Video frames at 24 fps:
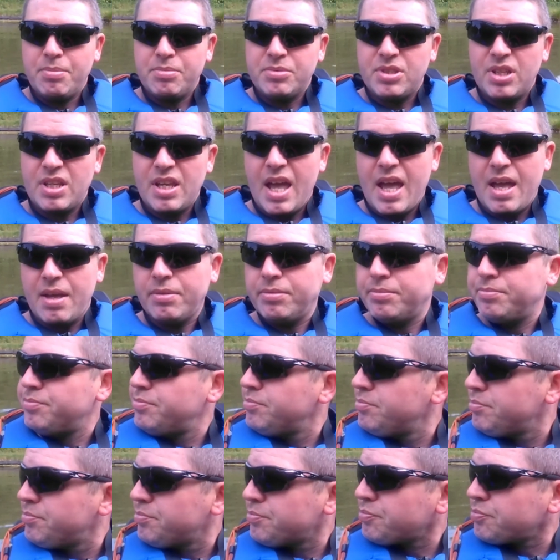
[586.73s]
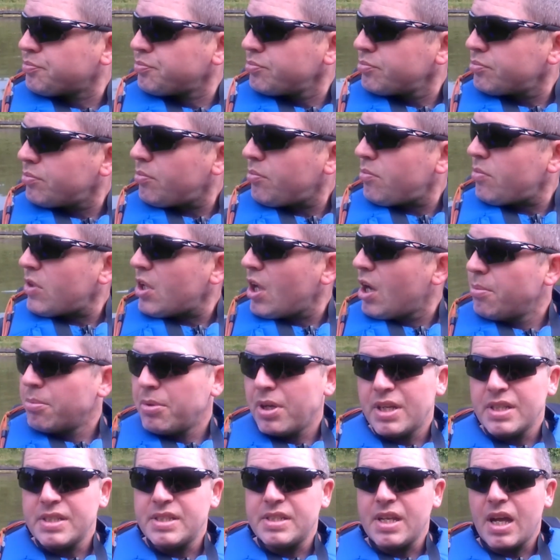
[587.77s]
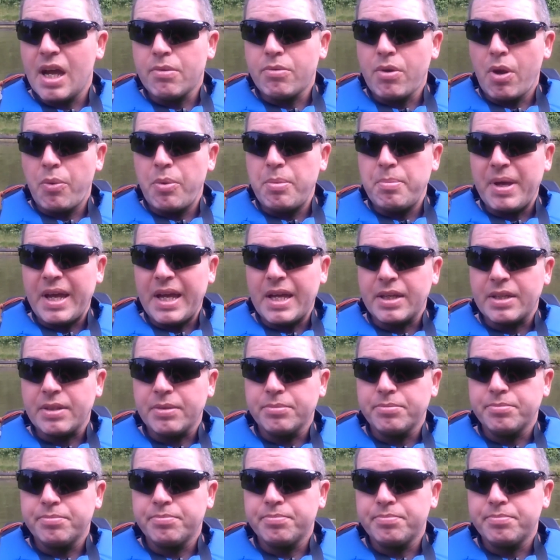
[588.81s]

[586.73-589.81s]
So yeah, I'm going to start rowing back.